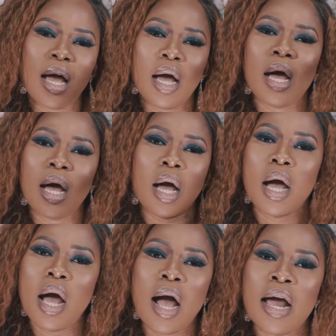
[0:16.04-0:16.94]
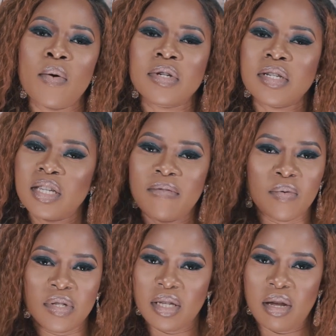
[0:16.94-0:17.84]
Oh. And it was as if I
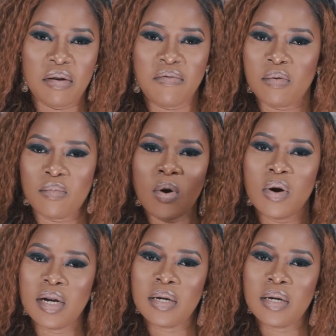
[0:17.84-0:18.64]
wasn't hearing from God.